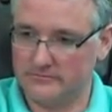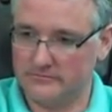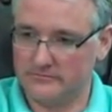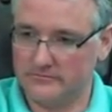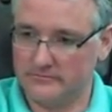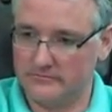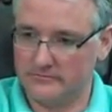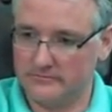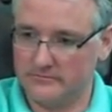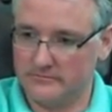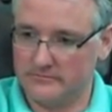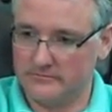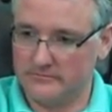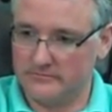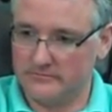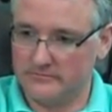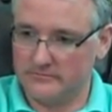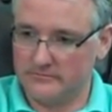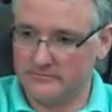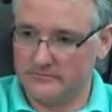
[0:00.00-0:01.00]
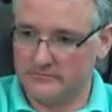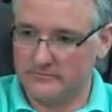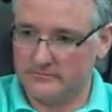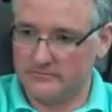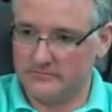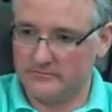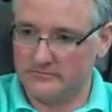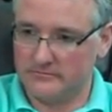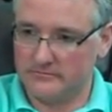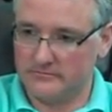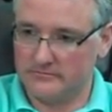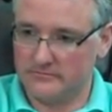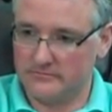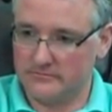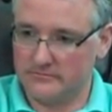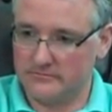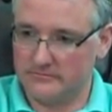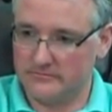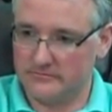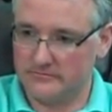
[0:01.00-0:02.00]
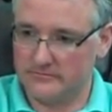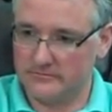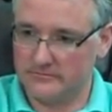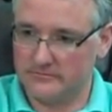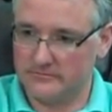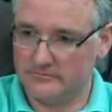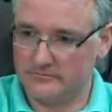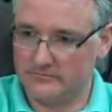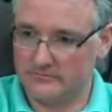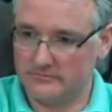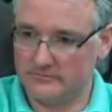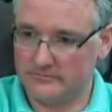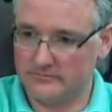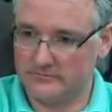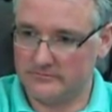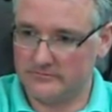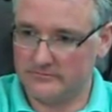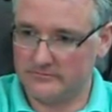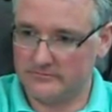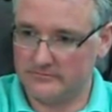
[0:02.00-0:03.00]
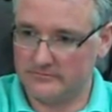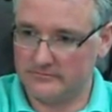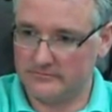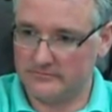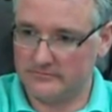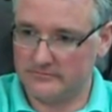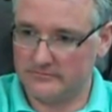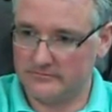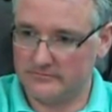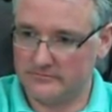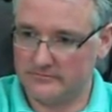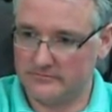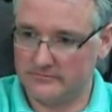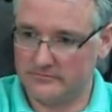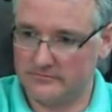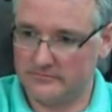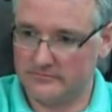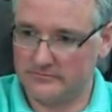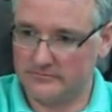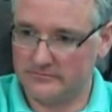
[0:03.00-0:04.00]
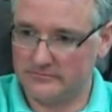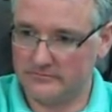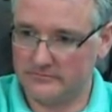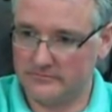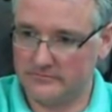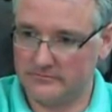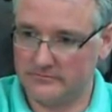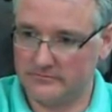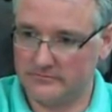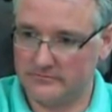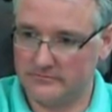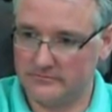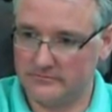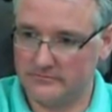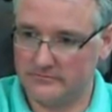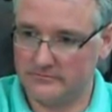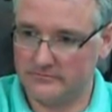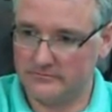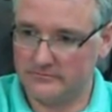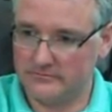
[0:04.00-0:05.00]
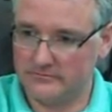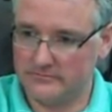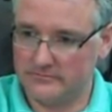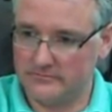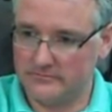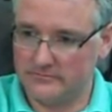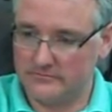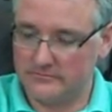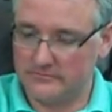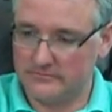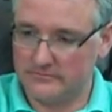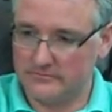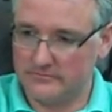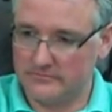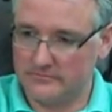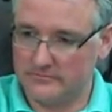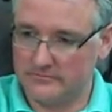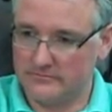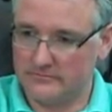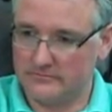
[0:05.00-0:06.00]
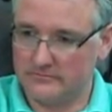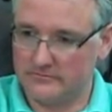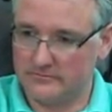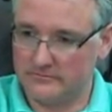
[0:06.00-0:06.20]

[no speech]